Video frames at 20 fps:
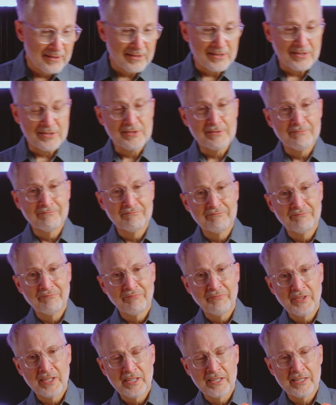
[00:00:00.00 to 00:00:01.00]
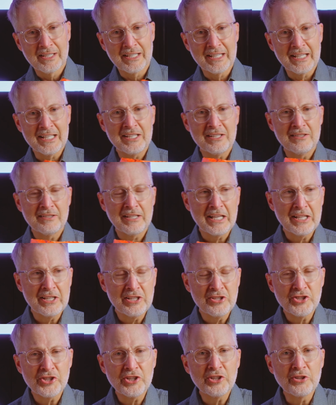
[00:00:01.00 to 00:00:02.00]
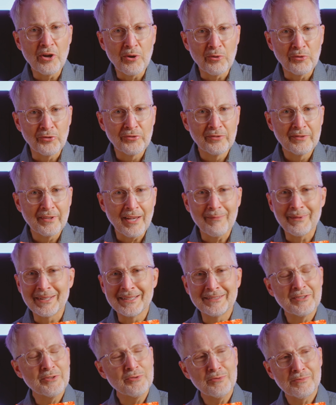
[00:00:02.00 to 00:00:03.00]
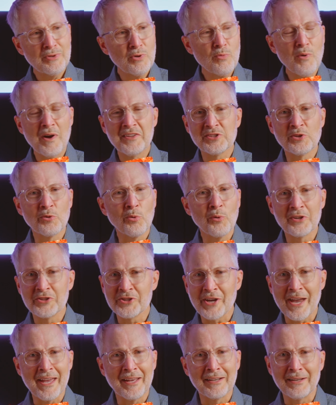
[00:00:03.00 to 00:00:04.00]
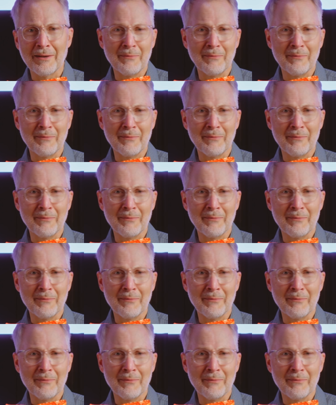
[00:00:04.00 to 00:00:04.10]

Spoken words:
is eating Cheetos. I mean, who wants an orange hand? I